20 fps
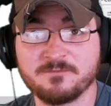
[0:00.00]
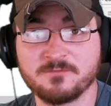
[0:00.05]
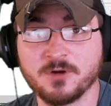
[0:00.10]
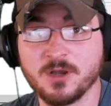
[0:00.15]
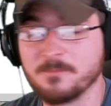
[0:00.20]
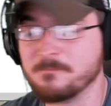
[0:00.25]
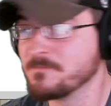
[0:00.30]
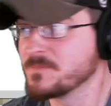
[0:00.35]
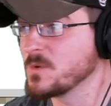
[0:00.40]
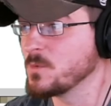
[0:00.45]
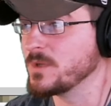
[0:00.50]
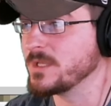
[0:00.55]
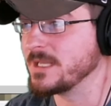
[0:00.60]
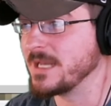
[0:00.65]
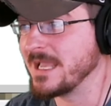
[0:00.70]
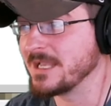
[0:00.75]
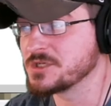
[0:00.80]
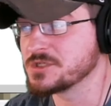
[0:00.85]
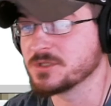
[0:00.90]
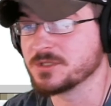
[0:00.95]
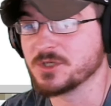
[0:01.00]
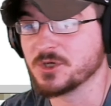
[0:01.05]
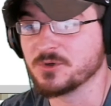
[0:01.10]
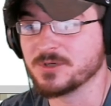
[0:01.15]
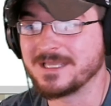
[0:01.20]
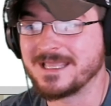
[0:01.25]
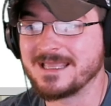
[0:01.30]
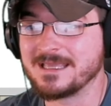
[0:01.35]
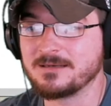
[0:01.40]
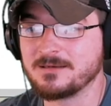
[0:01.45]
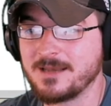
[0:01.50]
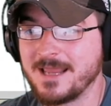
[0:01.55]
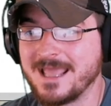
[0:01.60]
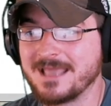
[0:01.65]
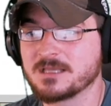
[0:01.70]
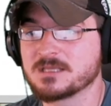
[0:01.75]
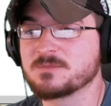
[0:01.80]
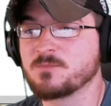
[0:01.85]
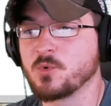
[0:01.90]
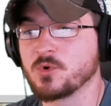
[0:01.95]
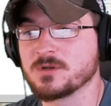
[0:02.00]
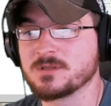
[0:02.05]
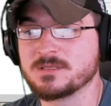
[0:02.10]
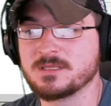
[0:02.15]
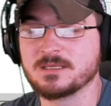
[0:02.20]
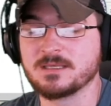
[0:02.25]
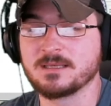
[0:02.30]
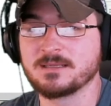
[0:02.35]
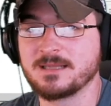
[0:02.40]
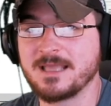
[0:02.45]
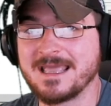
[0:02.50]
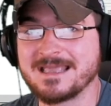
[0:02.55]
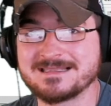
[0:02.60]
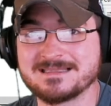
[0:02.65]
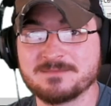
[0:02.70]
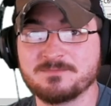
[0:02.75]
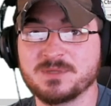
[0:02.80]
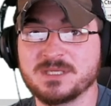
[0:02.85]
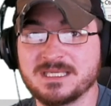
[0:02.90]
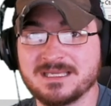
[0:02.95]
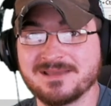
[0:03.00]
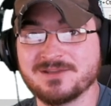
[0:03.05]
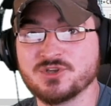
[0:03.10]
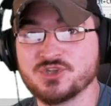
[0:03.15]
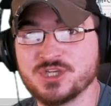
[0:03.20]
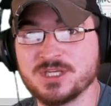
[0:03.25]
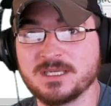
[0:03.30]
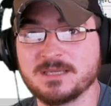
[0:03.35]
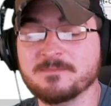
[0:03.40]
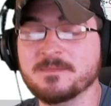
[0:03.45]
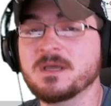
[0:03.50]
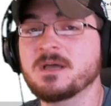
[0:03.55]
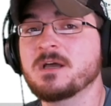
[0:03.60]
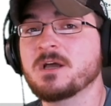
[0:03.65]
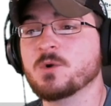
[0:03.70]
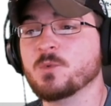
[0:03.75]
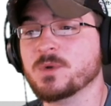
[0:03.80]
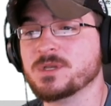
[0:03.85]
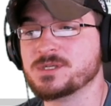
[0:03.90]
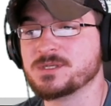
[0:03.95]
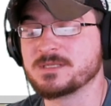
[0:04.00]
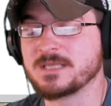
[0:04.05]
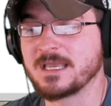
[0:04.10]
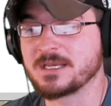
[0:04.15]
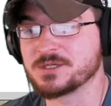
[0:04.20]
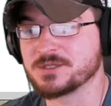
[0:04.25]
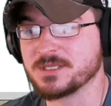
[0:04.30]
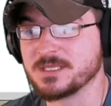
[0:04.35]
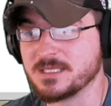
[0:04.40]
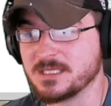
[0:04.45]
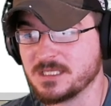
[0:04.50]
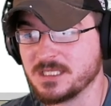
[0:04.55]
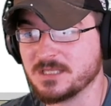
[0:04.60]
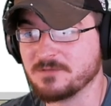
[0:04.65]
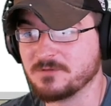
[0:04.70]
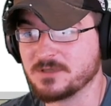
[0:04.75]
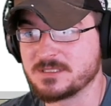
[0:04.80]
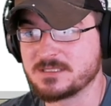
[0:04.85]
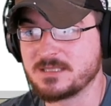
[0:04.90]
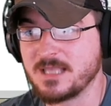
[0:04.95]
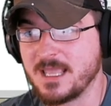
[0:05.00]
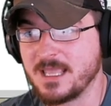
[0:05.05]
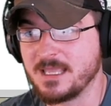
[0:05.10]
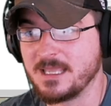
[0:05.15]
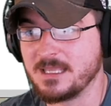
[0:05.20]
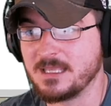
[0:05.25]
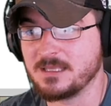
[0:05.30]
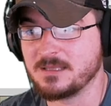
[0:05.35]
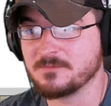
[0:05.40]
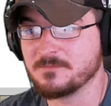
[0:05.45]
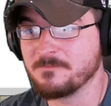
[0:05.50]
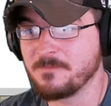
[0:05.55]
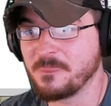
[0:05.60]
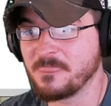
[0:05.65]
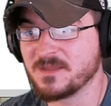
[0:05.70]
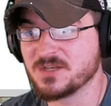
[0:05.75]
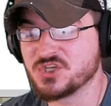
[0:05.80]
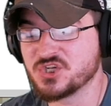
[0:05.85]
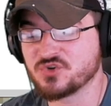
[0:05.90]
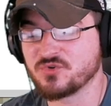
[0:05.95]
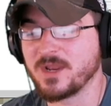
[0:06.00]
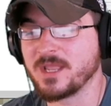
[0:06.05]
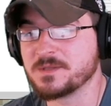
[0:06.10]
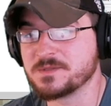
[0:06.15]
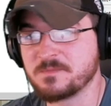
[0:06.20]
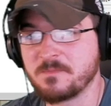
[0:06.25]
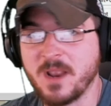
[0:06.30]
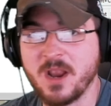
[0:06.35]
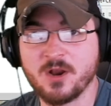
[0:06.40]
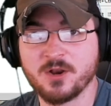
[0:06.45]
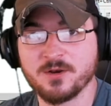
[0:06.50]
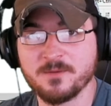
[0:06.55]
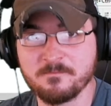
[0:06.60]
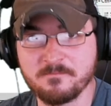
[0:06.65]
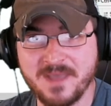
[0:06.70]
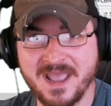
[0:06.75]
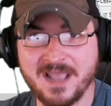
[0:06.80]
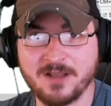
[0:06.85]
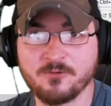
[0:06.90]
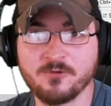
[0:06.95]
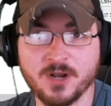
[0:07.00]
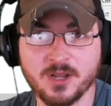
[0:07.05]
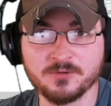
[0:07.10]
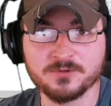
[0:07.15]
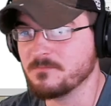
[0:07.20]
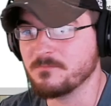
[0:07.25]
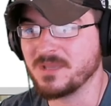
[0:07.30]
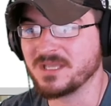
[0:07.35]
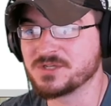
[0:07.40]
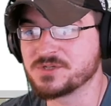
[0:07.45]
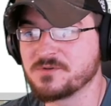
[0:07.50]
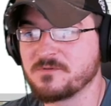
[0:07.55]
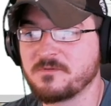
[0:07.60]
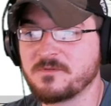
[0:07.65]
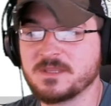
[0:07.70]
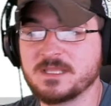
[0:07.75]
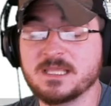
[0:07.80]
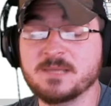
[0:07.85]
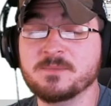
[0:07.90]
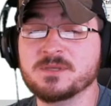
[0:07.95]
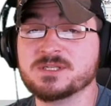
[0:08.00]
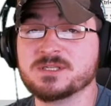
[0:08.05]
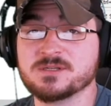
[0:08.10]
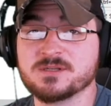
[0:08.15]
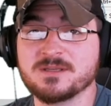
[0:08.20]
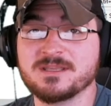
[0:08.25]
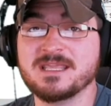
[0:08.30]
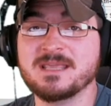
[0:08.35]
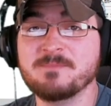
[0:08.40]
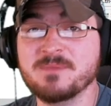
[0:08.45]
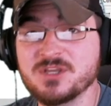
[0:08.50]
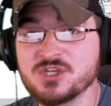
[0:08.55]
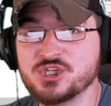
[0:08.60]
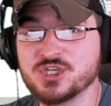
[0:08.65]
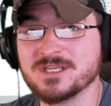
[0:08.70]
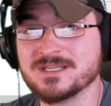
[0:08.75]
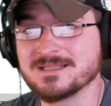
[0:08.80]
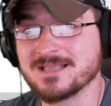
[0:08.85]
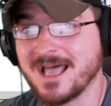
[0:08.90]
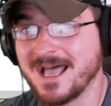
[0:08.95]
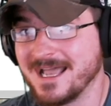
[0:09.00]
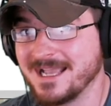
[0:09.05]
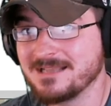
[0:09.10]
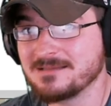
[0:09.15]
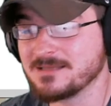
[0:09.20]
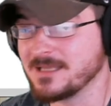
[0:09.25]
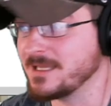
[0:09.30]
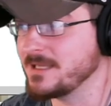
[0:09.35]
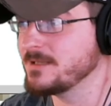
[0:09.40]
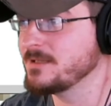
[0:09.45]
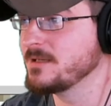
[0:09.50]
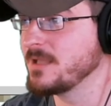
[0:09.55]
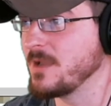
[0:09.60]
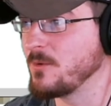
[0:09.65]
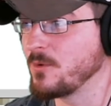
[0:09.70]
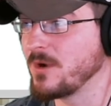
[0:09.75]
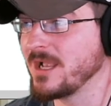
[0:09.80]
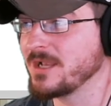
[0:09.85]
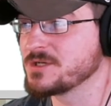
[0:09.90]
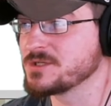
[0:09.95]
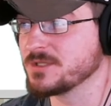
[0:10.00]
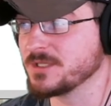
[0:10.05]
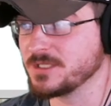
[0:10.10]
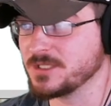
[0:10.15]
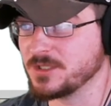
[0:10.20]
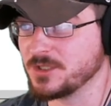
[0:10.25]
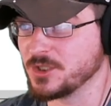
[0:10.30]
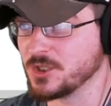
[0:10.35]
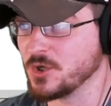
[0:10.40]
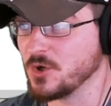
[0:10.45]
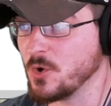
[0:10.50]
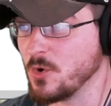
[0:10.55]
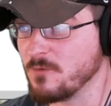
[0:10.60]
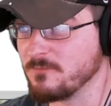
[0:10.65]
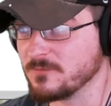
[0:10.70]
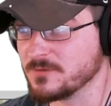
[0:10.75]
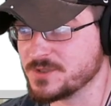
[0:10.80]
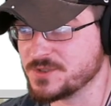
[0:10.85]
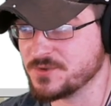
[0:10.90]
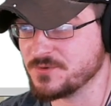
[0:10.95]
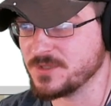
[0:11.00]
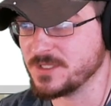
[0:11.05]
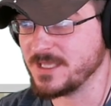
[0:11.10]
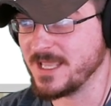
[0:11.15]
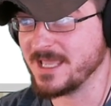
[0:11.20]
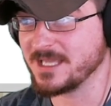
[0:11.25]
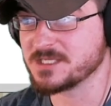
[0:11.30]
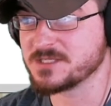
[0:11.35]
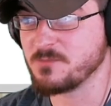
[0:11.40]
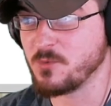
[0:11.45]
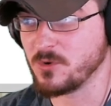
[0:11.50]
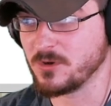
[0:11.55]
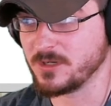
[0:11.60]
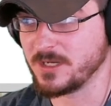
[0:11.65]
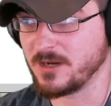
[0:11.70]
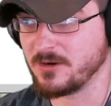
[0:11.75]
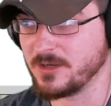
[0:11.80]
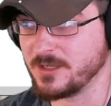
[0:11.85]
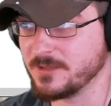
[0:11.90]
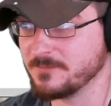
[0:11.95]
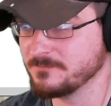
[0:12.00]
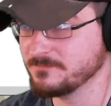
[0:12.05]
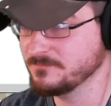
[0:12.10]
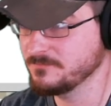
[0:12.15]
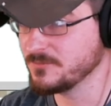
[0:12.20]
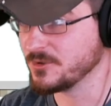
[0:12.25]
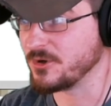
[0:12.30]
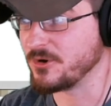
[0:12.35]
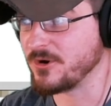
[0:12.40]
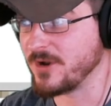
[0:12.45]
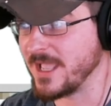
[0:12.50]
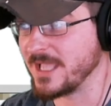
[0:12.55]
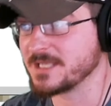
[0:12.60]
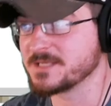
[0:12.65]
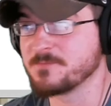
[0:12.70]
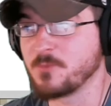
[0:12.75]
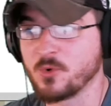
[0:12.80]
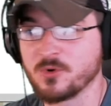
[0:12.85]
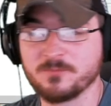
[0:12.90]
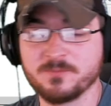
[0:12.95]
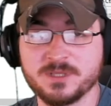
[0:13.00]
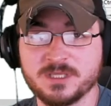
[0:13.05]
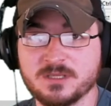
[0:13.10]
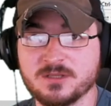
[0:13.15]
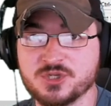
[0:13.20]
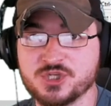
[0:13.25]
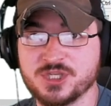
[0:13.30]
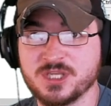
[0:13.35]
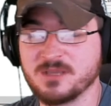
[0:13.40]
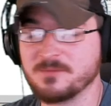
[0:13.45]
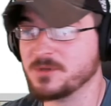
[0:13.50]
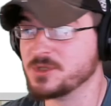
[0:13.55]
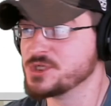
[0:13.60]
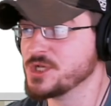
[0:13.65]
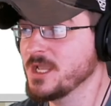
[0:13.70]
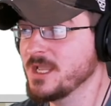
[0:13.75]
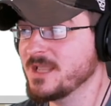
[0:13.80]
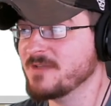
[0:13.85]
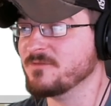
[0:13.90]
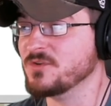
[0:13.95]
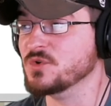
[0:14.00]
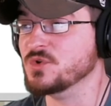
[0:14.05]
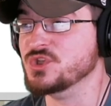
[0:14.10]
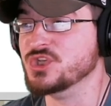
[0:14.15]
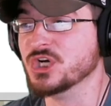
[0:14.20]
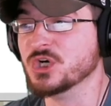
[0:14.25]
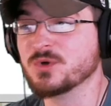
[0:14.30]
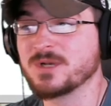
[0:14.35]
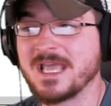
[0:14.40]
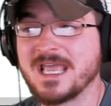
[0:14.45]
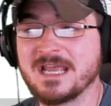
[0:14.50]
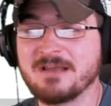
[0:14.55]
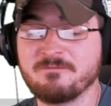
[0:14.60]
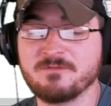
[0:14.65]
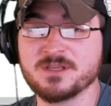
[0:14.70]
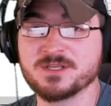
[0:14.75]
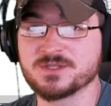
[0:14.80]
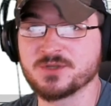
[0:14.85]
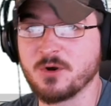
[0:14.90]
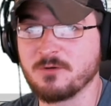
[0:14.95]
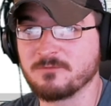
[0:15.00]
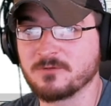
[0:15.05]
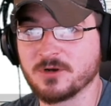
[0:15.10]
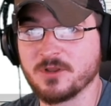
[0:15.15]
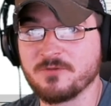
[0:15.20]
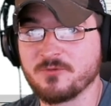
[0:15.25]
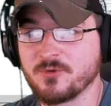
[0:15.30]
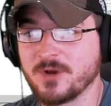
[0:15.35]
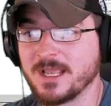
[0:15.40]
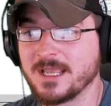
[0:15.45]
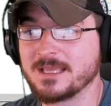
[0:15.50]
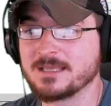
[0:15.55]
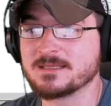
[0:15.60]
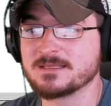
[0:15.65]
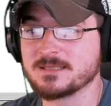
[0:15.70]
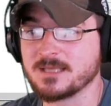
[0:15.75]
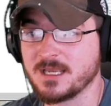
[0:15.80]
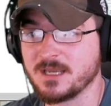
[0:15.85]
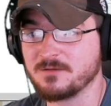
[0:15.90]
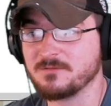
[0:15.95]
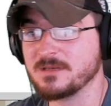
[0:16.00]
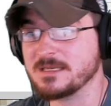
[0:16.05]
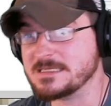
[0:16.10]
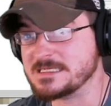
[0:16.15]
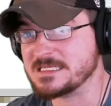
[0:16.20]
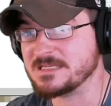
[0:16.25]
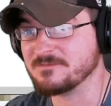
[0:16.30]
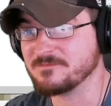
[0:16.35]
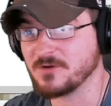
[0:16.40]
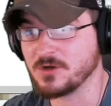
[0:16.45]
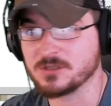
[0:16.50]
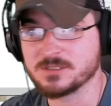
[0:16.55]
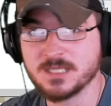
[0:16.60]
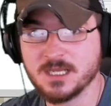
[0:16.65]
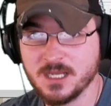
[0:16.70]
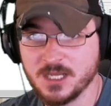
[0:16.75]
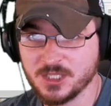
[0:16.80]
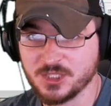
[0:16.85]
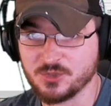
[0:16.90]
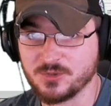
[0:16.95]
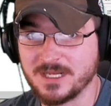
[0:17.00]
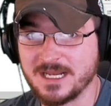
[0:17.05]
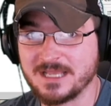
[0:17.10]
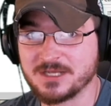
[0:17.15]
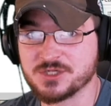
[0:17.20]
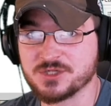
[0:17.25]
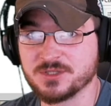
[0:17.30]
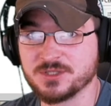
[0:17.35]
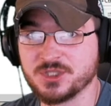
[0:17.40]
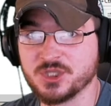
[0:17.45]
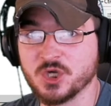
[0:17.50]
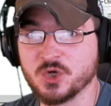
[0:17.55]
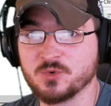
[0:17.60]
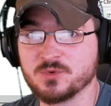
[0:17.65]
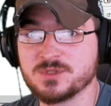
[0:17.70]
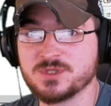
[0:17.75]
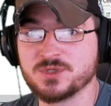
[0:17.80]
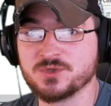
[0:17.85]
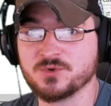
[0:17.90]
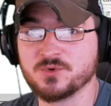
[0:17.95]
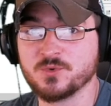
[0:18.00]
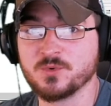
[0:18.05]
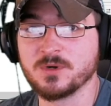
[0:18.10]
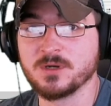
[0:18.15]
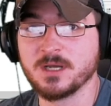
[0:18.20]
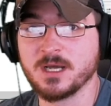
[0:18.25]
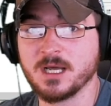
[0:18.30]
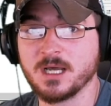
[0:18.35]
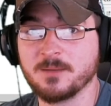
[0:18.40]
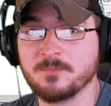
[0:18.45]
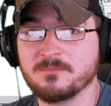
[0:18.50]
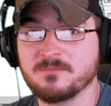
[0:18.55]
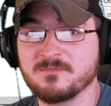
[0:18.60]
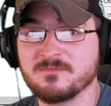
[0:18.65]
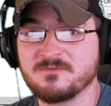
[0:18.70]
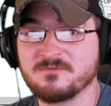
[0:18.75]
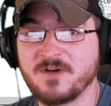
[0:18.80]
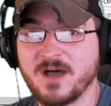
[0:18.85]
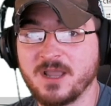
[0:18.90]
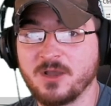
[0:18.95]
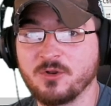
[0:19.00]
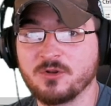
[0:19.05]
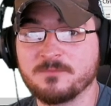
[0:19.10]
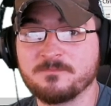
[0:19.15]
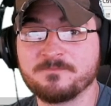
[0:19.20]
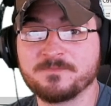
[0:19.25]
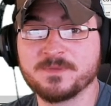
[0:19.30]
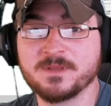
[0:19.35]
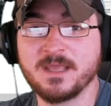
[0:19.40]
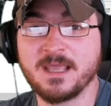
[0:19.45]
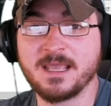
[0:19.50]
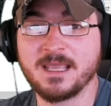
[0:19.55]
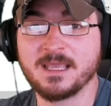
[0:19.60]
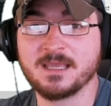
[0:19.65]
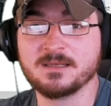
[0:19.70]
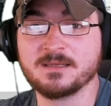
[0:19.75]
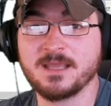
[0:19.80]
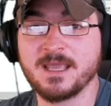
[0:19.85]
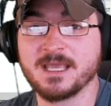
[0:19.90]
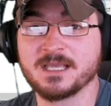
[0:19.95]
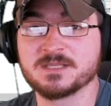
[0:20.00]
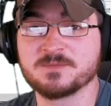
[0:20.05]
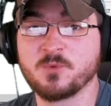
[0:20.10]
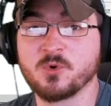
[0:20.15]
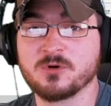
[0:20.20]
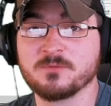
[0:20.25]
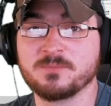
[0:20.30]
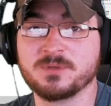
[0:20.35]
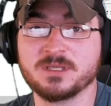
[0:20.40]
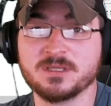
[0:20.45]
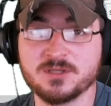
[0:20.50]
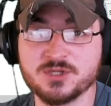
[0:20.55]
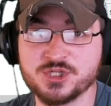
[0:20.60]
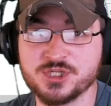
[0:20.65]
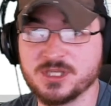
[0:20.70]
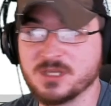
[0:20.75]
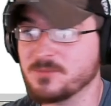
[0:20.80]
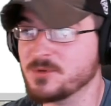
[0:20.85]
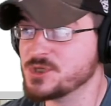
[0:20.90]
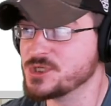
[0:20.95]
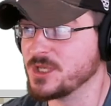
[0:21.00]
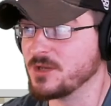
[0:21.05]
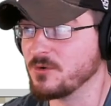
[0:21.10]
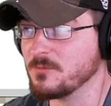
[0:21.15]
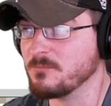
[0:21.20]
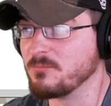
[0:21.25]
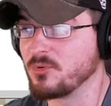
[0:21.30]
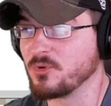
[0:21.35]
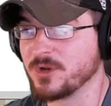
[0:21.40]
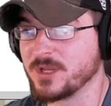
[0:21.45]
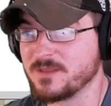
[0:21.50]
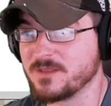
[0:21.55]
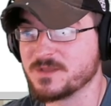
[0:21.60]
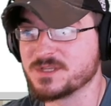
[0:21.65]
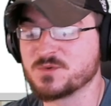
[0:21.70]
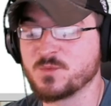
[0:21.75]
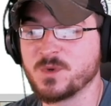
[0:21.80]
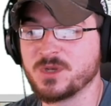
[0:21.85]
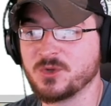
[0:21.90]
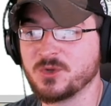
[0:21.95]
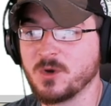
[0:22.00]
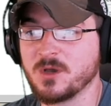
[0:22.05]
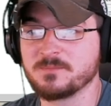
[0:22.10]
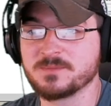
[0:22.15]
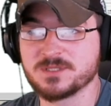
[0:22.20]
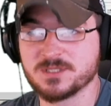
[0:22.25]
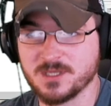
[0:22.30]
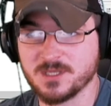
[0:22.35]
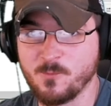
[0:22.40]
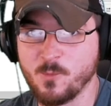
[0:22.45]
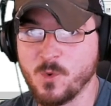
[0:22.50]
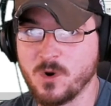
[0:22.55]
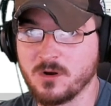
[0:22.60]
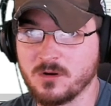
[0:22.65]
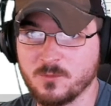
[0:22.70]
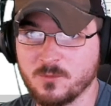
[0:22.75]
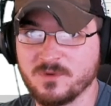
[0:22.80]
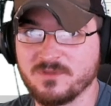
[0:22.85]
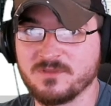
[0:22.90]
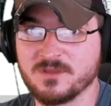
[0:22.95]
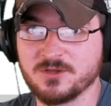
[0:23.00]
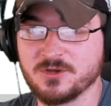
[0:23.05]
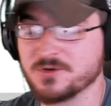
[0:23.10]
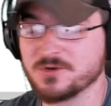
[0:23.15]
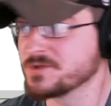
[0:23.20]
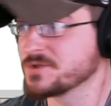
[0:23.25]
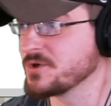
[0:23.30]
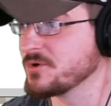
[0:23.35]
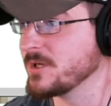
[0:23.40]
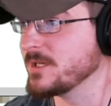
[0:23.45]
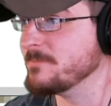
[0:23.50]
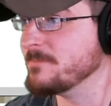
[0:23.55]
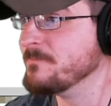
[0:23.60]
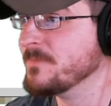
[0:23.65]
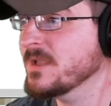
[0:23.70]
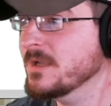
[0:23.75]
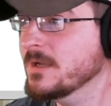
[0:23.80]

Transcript: from, we can actually go ahead and export that as a PNG, which is actually going to give us a transparent background. Make sure that the image, image is highlighted, and we're actually gonna go over to the export area or export PNG image. If you don't have this over on the right-hand side default, you can actually go to um, File, and export PNG image. It'll bring this window up somewhere within your screen.